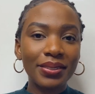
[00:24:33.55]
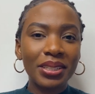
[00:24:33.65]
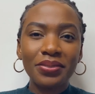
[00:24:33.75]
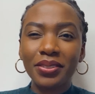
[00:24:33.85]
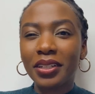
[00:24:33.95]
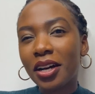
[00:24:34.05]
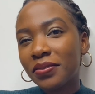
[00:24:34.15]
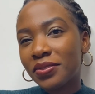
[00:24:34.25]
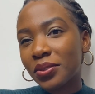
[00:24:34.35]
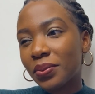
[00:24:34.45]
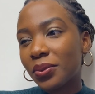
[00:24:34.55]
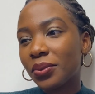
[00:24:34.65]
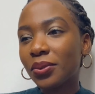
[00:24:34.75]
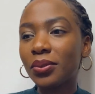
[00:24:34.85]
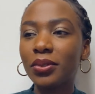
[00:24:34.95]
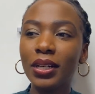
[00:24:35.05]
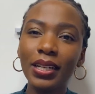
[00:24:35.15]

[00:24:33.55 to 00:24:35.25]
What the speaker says: not even comfortable.